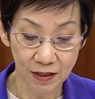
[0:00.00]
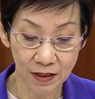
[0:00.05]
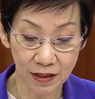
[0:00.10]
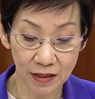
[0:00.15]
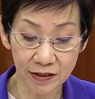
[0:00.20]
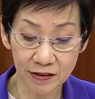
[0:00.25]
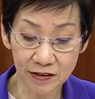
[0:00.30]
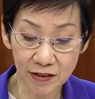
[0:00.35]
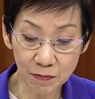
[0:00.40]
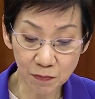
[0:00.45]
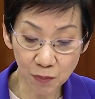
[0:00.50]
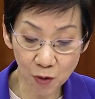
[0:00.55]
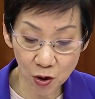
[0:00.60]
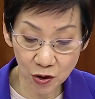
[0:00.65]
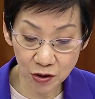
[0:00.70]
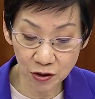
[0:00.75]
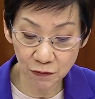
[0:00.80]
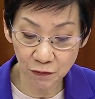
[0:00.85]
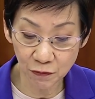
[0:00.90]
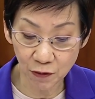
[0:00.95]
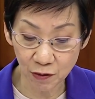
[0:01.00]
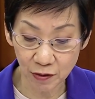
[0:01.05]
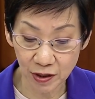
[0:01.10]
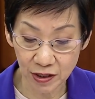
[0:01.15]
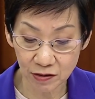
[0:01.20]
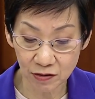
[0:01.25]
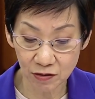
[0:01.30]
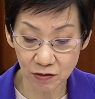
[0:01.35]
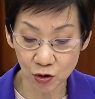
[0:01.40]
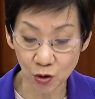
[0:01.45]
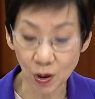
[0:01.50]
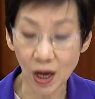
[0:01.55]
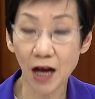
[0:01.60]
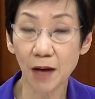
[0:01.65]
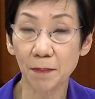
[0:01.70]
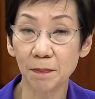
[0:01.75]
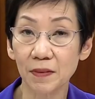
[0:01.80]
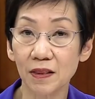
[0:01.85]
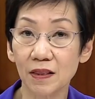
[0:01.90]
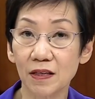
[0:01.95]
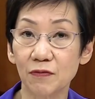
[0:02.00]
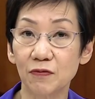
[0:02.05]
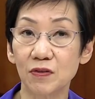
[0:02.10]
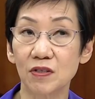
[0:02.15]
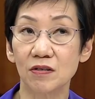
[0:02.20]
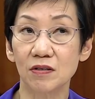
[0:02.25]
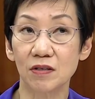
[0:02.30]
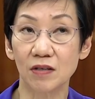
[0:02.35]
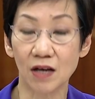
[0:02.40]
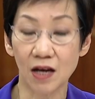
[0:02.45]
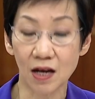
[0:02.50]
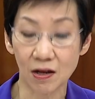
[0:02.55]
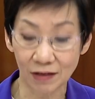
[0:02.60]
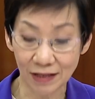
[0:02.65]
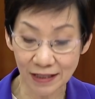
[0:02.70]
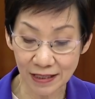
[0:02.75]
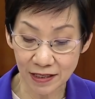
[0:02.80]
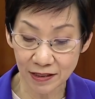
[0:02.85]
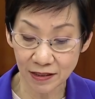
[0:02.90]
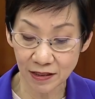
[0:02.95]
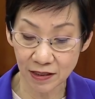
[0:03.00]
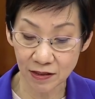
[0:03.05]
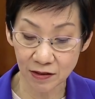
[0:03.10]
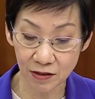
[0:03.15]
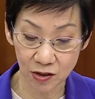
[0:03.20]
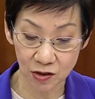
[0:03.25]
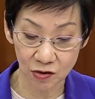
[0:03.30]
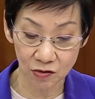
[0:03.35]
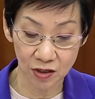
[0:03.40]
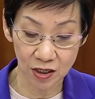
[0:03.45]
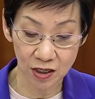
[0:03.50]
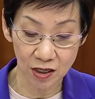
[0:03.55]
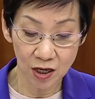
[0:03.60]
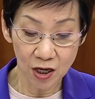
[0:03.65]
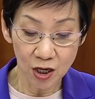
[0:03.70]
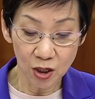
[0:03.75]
It is important for us to uplift our cleaning industry